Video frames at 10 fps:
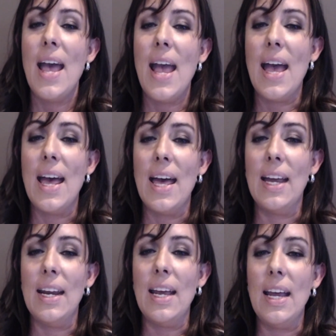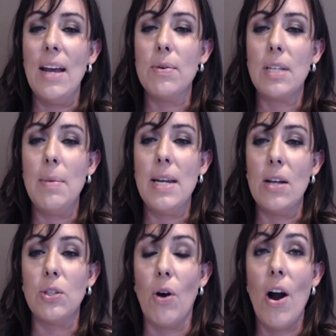And it was coming
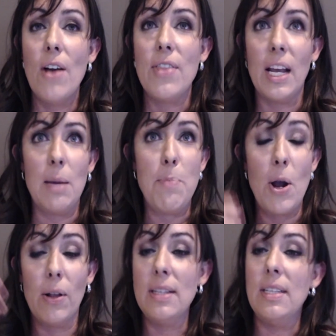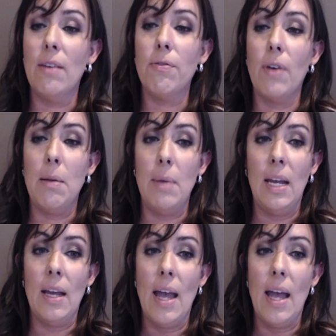down so hard that I could barely see in front of me.